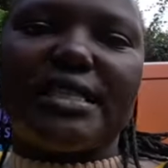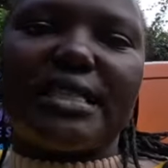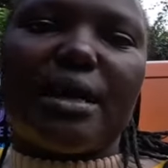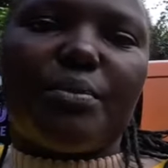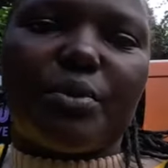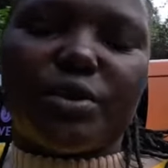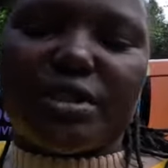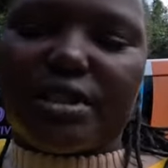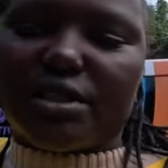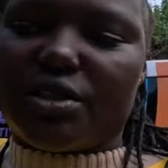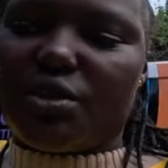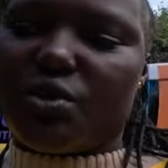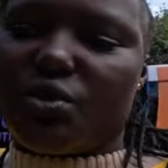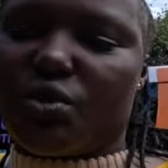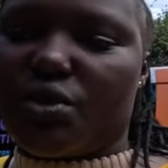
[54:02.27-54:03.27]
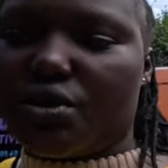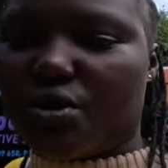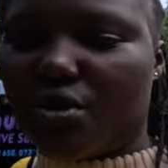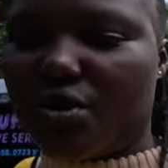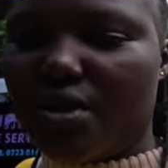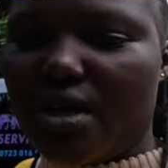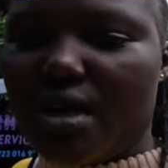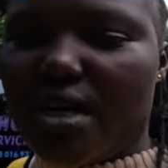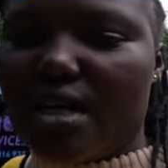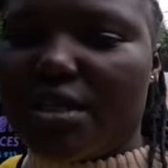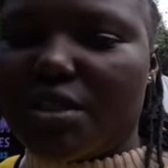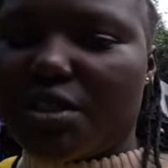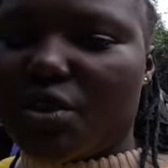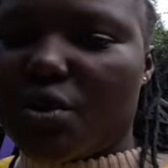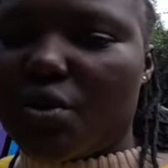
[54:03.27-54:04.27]
supporting you, you know.
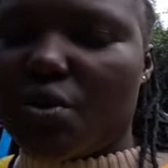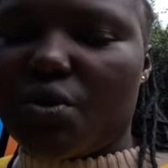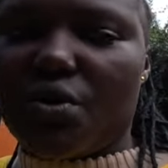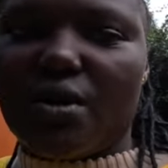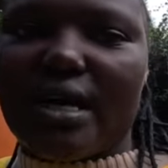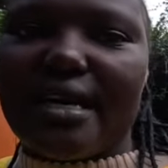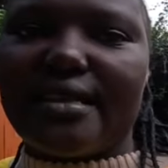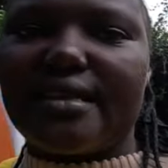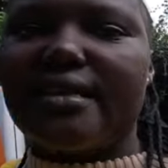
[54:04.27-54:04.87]
So I